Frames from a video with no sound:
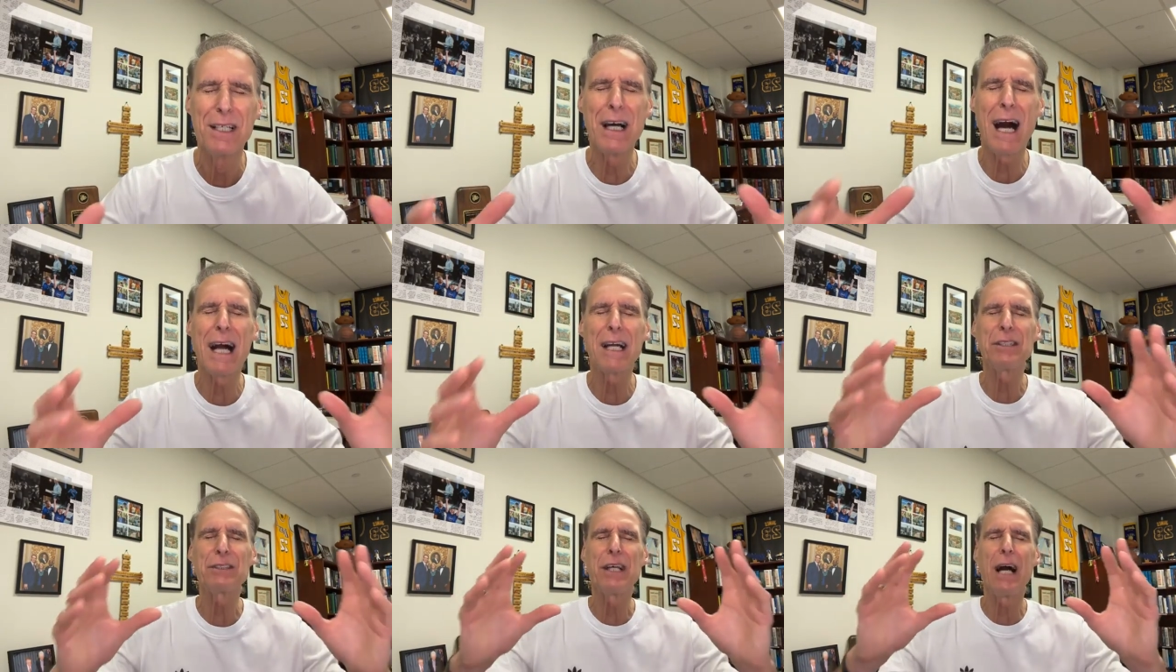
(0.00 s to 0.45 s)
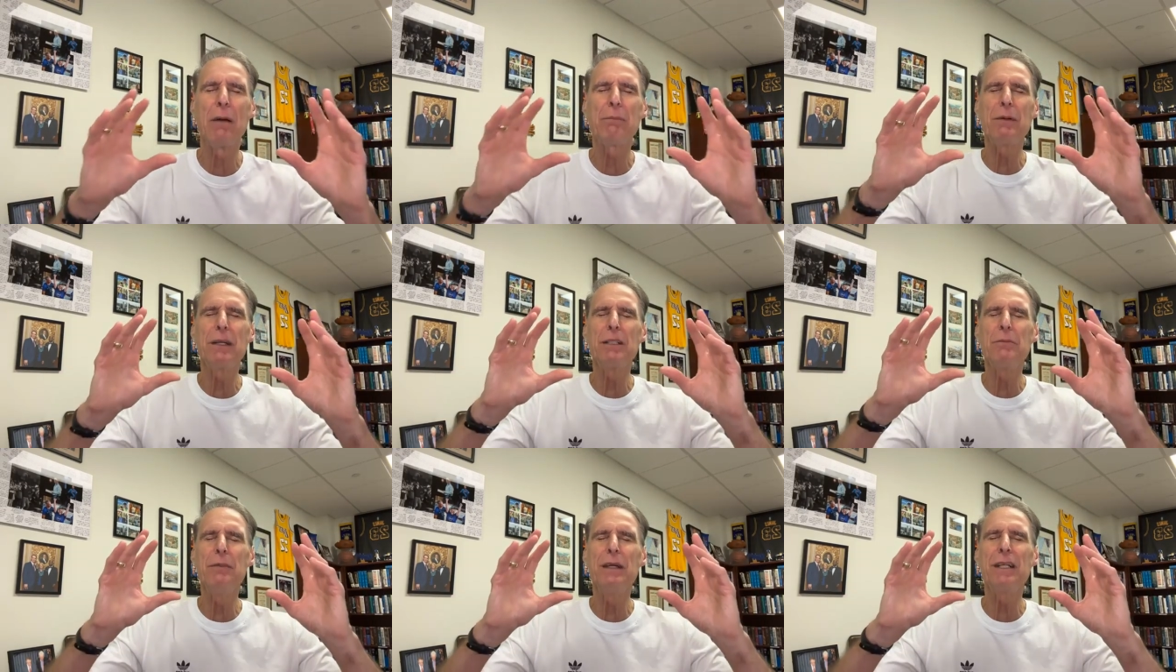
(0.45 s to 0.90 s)
God is
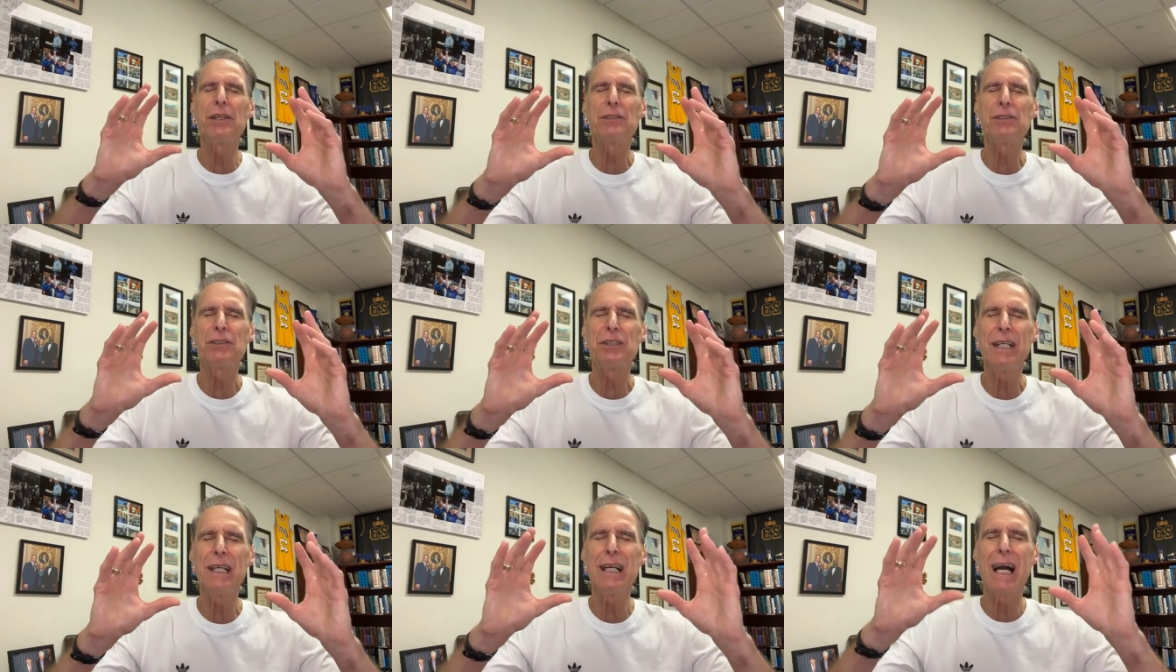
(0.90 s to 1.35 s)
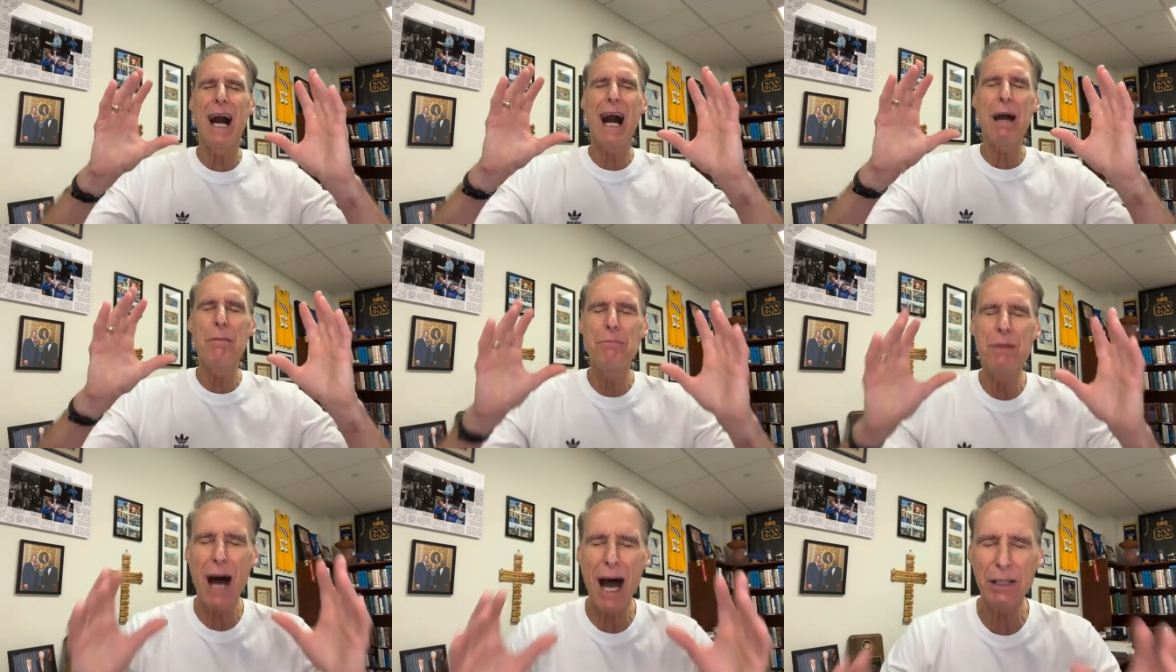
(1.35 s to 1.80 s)
helping me to see
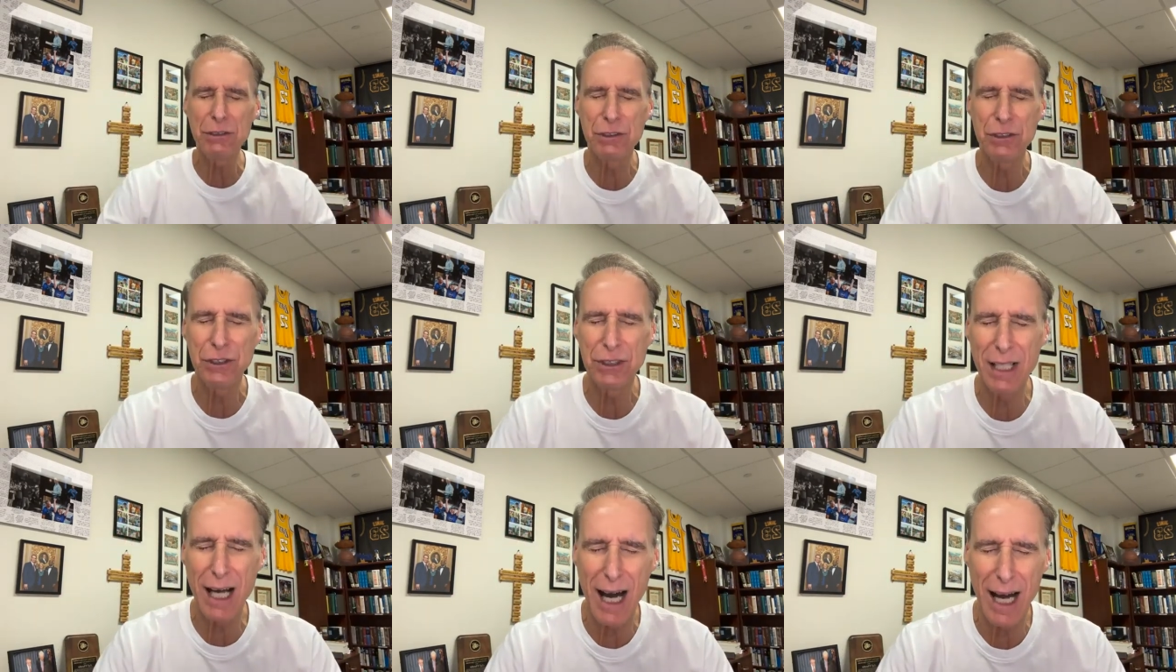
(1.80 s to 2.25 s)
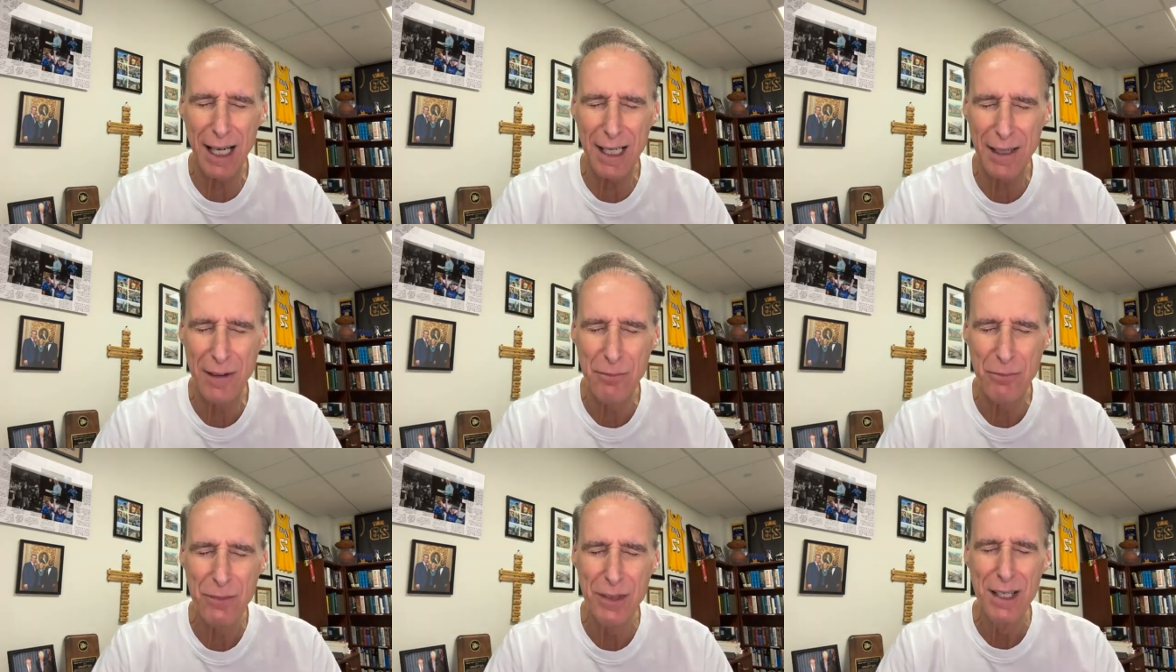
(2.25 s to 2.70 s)
I'm not
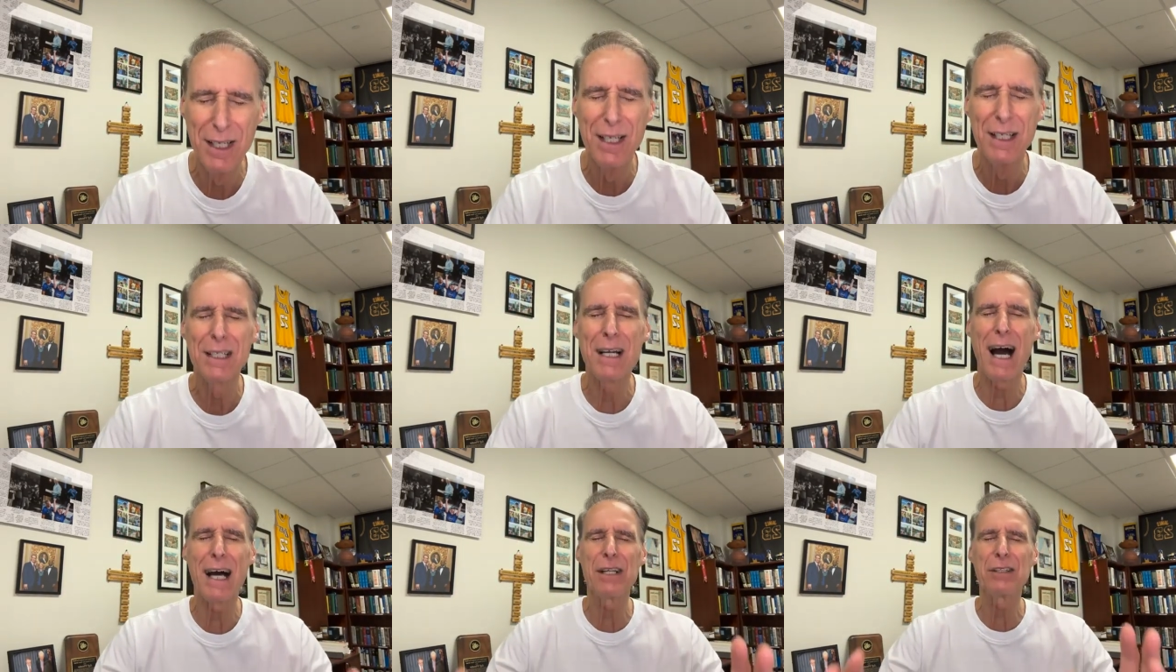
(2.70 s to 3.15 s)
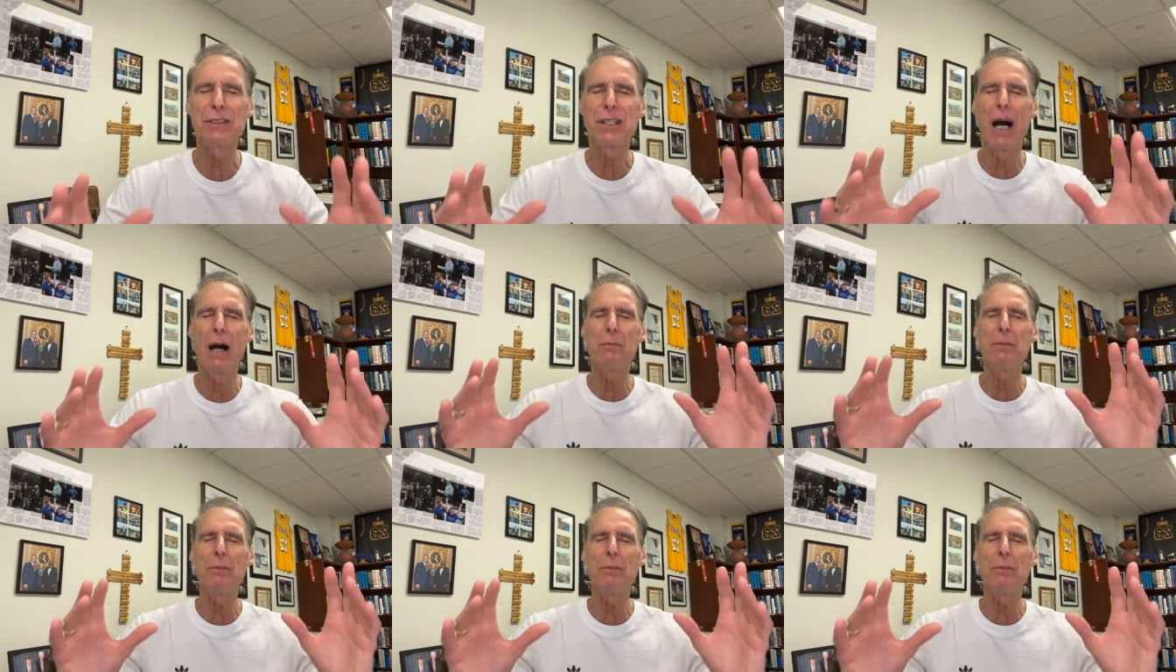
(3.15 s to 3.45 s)
stuck. God